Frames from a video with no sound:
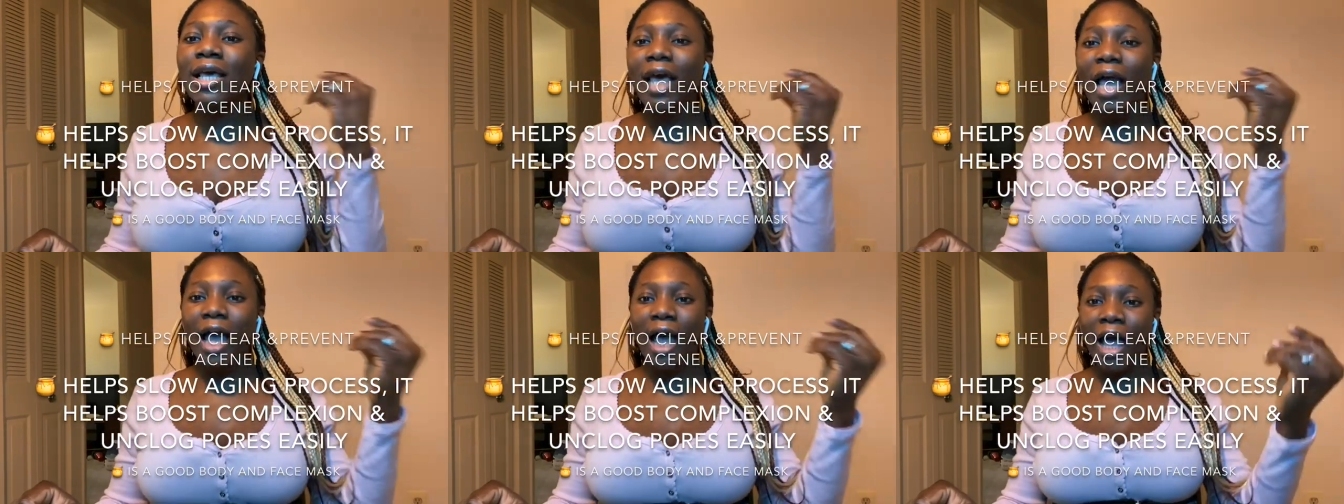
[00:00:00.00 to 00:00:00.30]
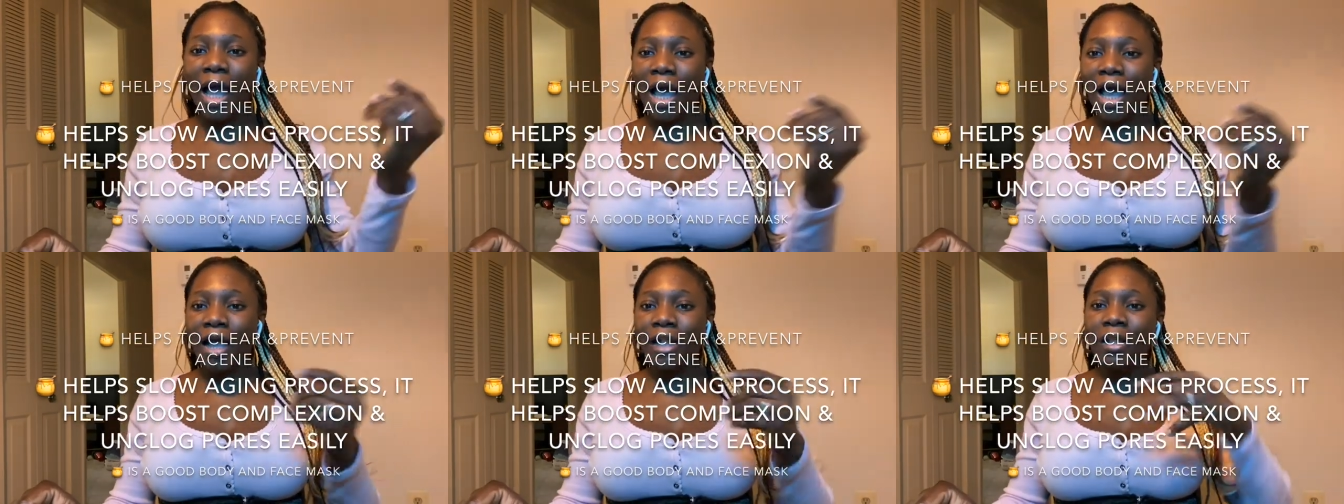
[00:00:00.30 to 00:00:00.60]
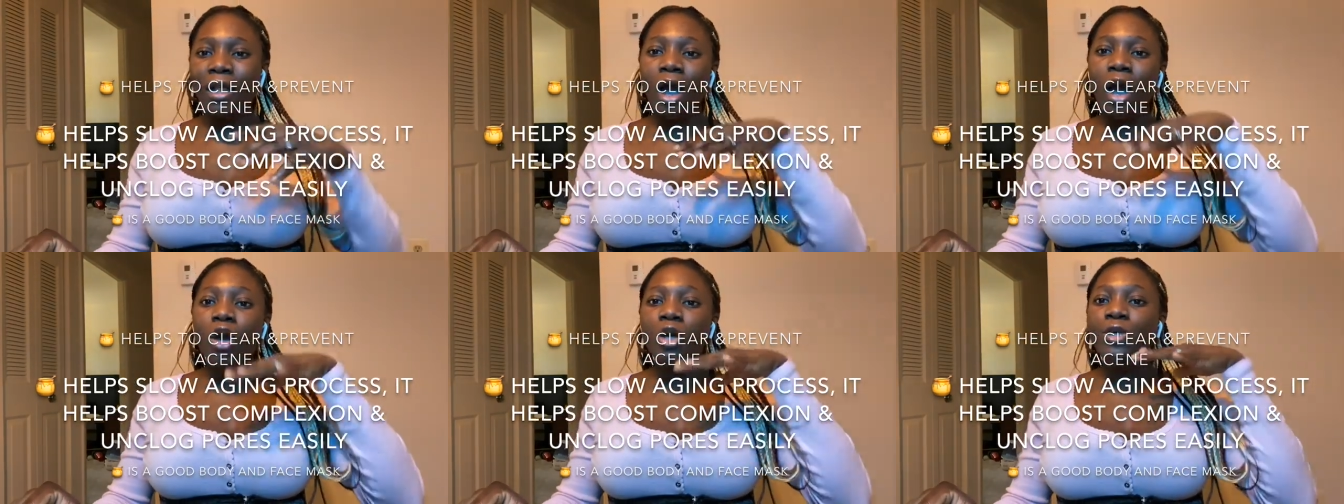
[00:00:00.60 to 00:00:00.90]

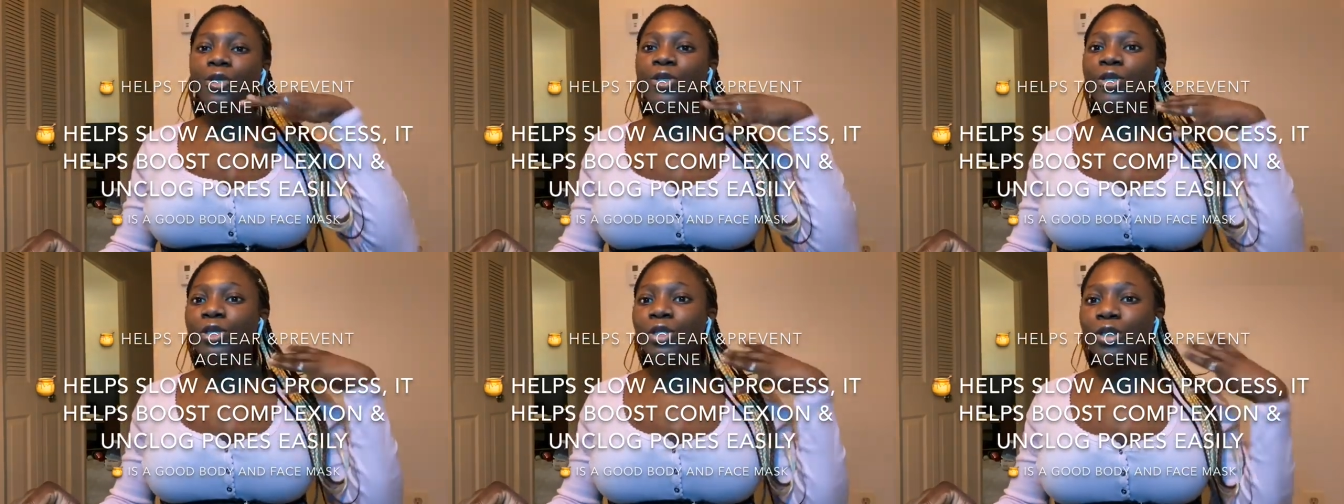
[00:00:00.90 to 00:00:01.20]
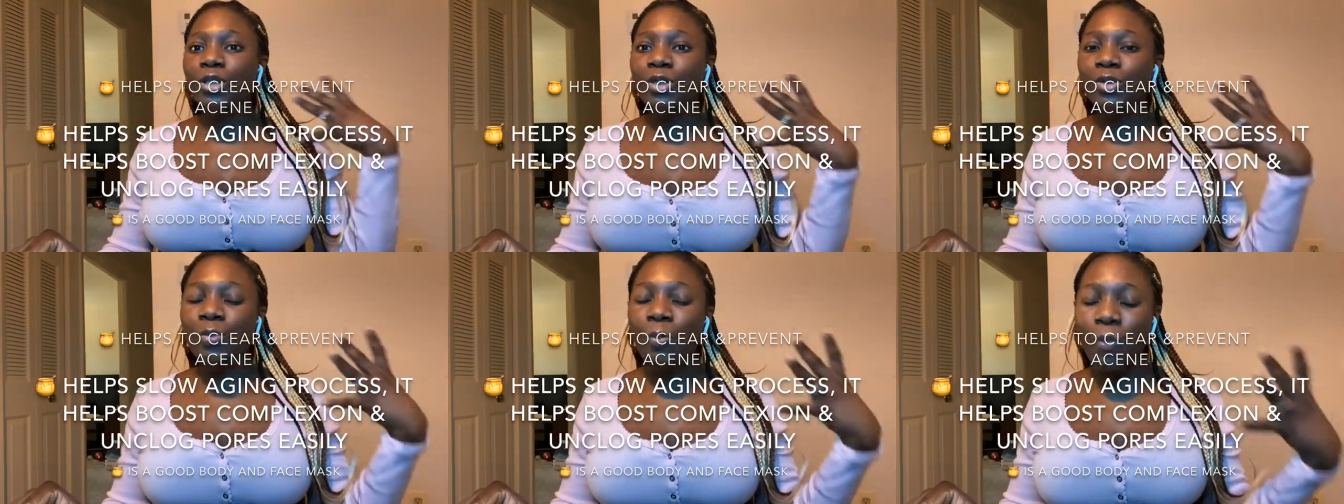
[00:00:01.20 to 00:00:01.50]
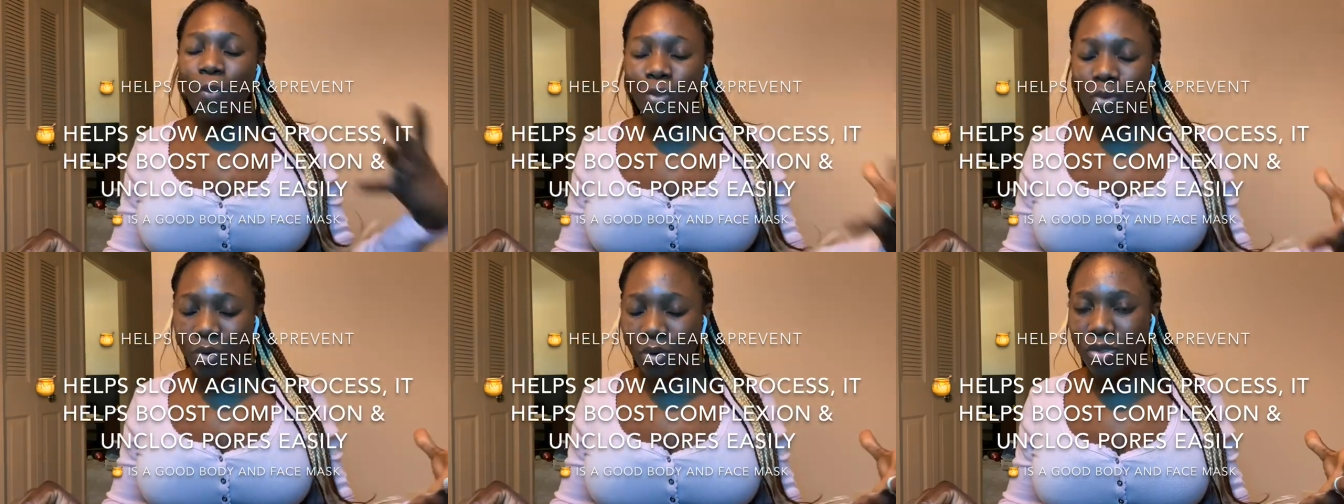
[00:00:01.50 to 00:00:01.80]
and
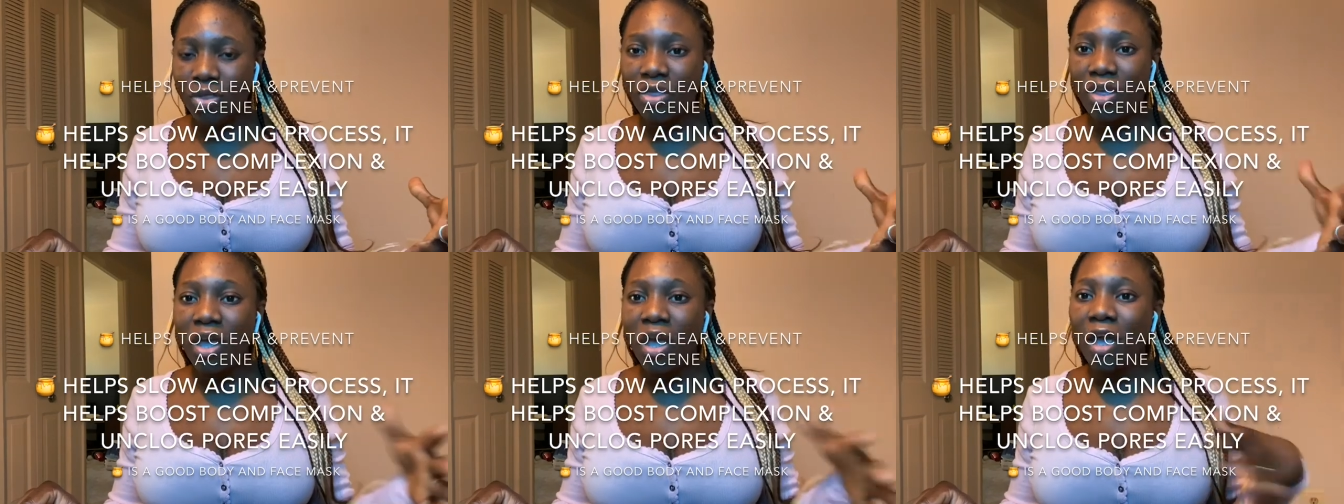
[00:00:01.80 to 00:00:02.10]
smooth,